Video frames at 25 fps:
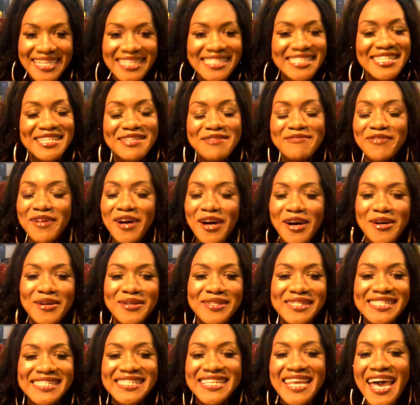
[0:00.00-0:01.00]
She
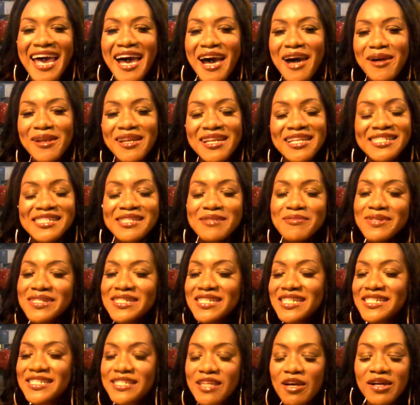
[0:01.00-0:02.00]
vogued down, and she was
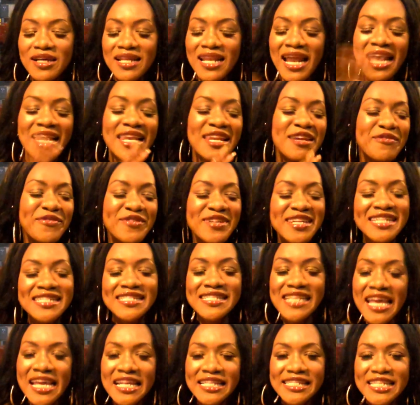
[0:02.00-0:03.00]
just so good. I live for the
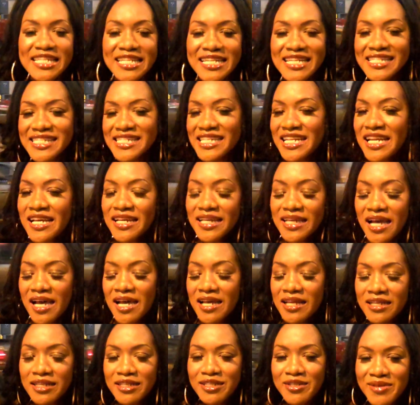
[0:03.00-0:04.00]
daintiness and the
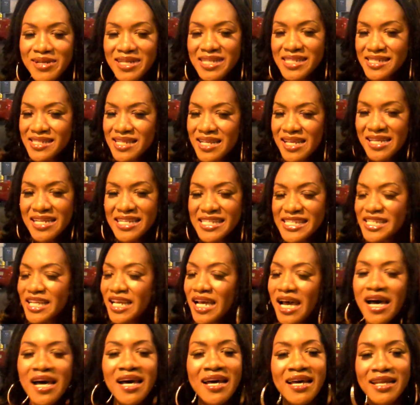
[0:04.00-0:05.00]
cunt. You understand? It's
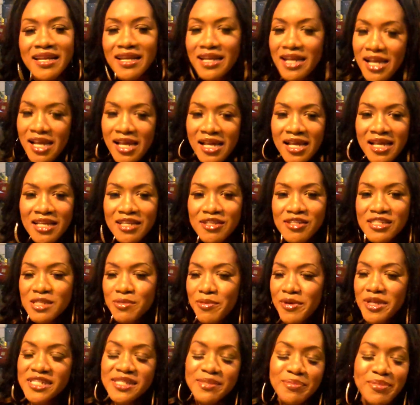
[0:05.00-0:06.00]
cunt. You're
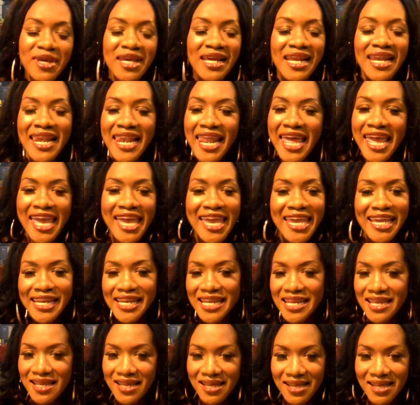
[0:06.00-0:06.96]
supposed to be a lady.